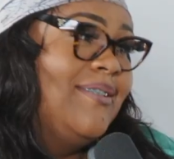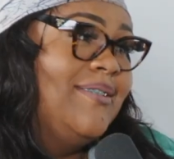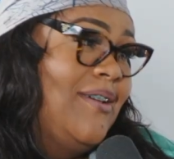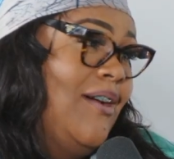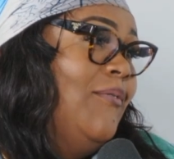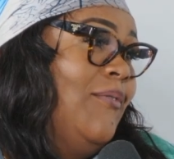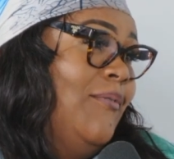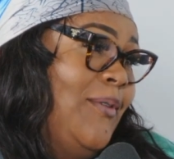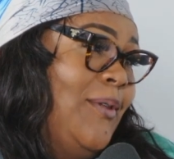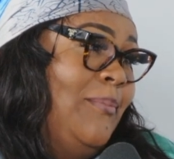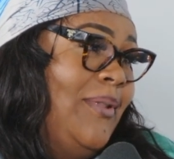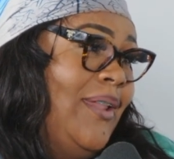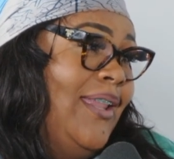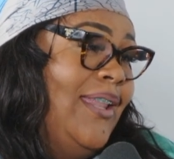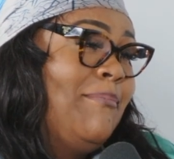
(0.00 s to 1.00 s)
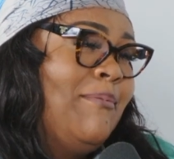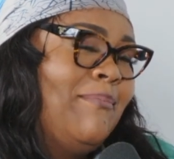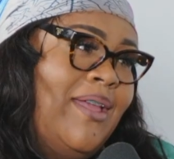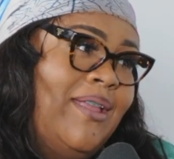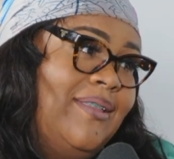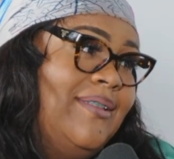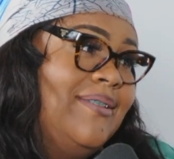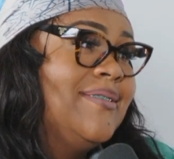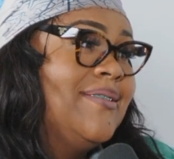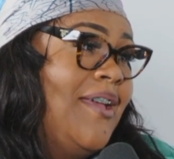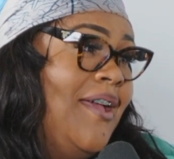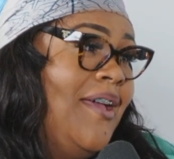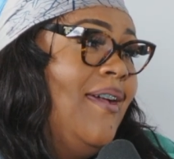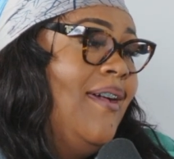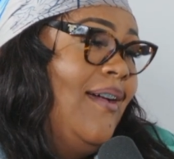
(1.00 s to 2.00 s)
off of your plate. Let me make this
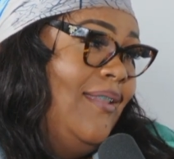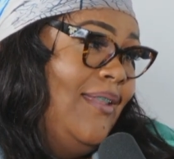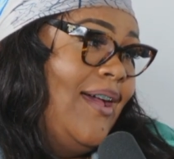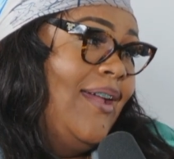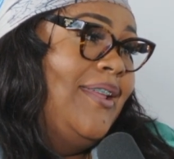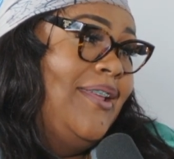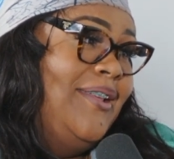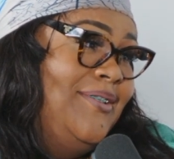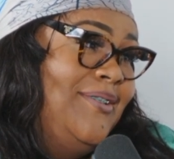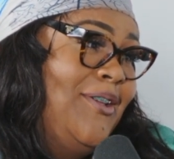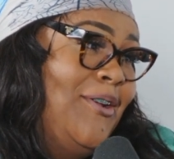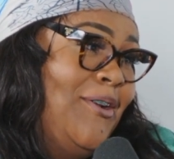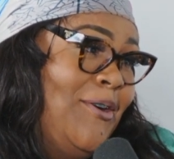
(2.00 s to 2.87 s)
a lot easier on